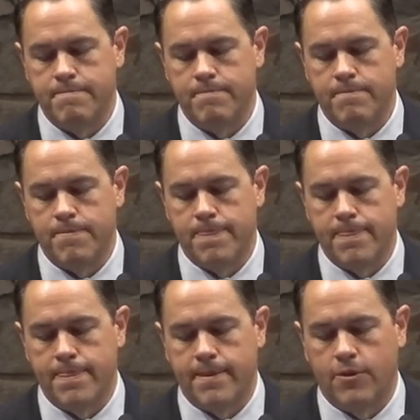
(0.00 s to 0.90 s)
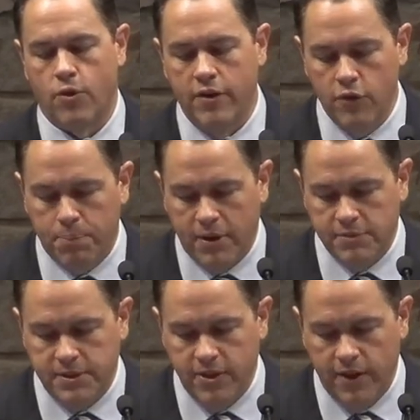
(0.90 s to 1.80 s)
Greenville Presbyterian
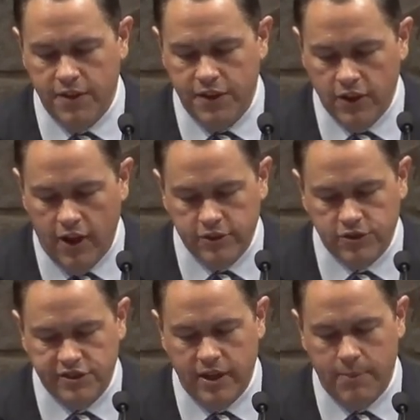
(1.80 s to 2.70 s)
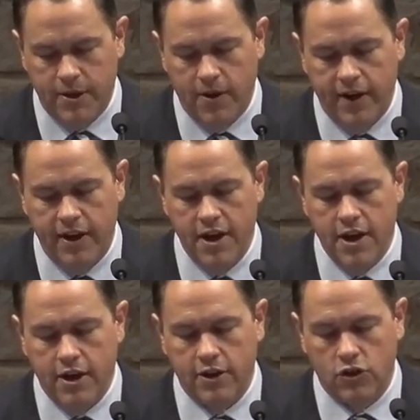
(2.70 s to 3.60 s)
Theological Seminary grasps
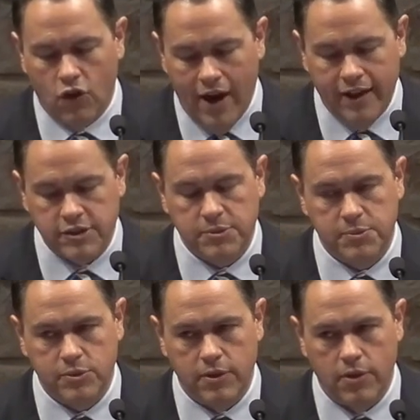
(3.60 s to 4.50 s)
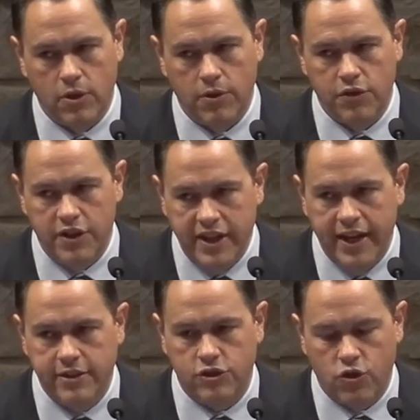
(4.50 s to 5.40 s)
the need to train
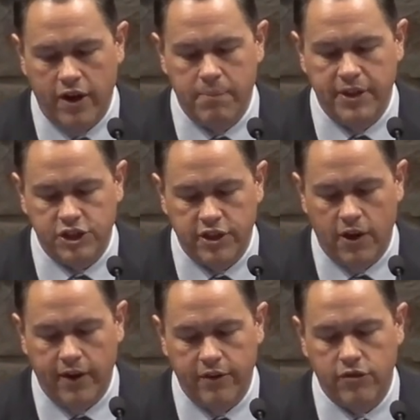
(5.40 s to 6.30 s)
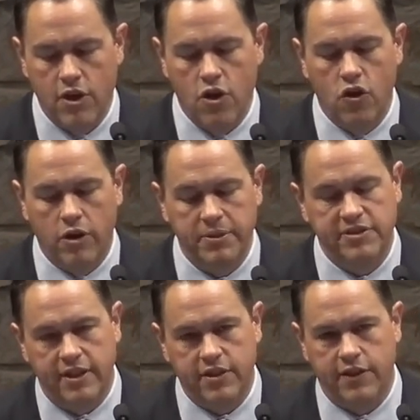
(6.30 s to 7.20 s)
missionaries who can be sent to the ends of the
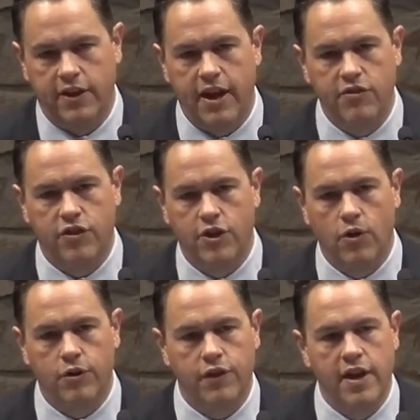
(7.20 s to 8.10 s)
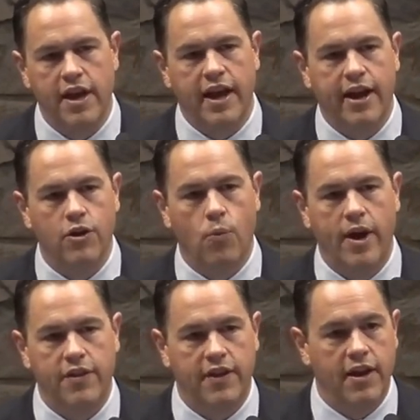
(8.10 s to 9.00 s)
earth in a way that I
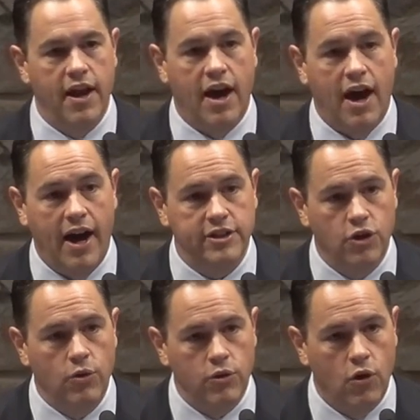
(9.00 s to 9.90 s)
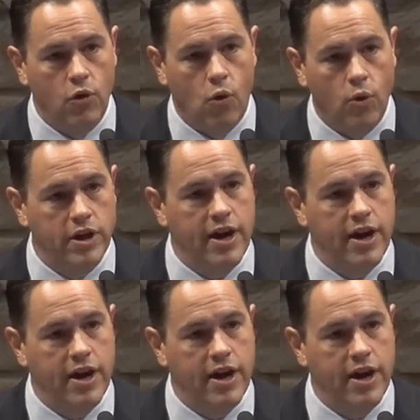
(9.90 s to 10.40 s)
don't ordinarily see.